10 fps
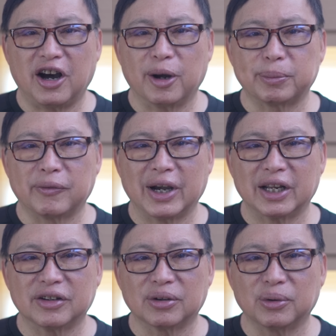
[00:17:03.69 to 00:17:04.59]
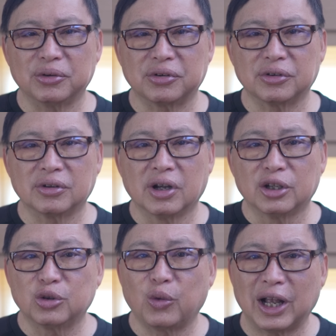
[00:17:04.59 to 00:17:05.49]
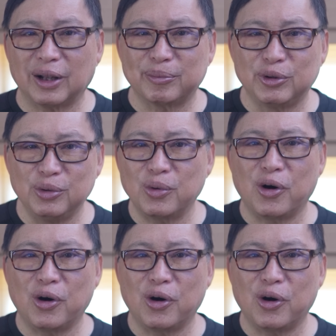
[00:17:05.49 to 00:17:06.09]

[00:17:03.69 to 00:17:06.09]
on providing solutions to help you